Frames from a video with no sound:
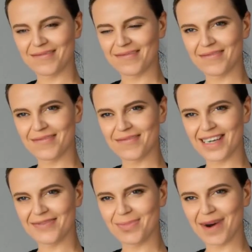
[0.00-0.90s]
If
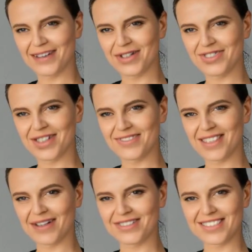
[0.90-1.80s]
partnerships are
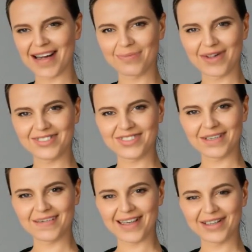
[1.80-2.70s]
established, it
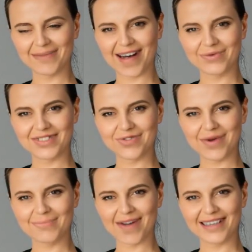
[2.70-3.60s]
could help
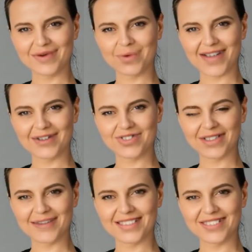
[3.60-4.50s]
streamline the production and
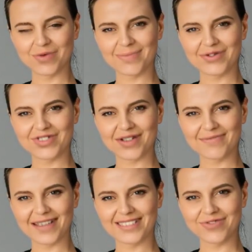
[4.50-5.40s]
distribution of these
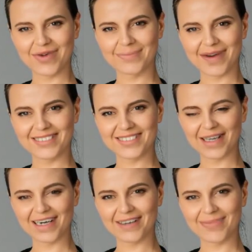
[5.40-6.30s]
treatments,
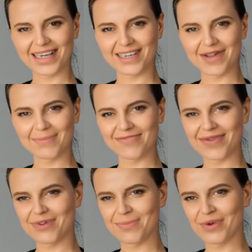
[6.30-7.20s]
making them
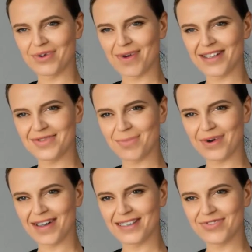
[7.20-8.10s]
available across more
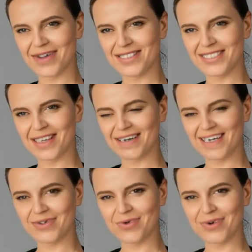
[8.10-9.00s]
countries,
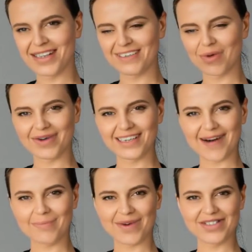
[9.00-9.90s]
including low-income
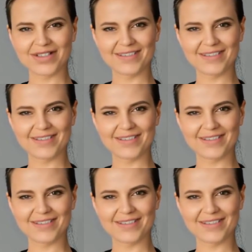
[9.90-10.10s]
regions.